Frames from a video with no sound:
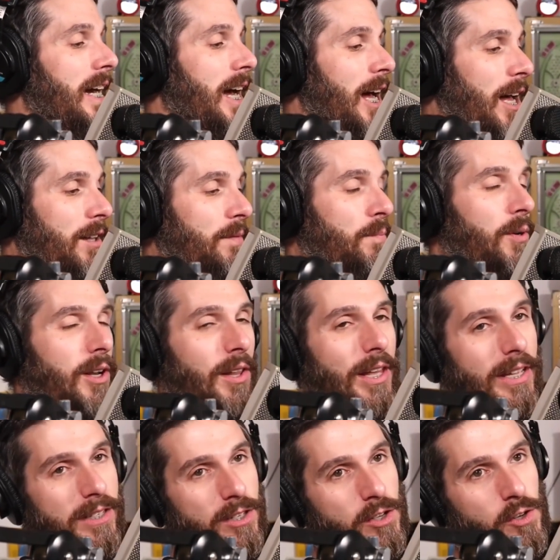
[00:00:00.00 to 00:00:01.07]
I'll put a
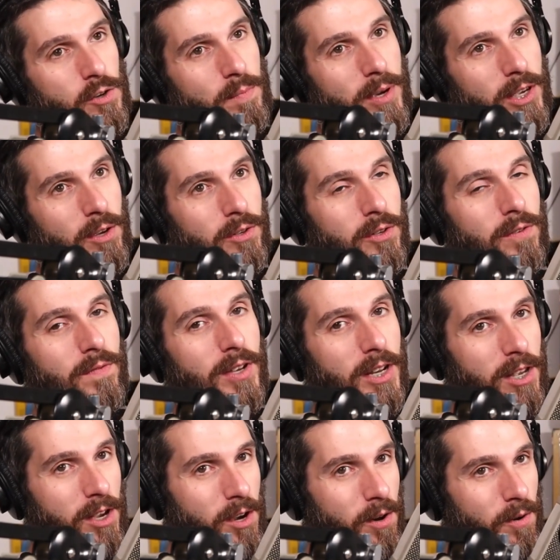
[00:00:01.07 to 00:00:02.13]
link to my YouTube
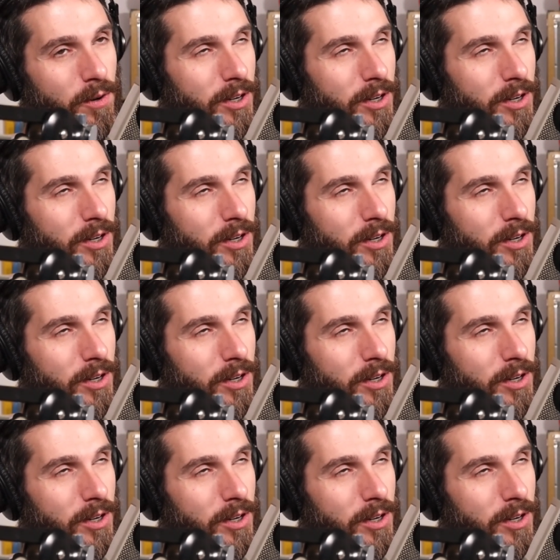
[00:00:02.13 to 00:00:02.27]
video,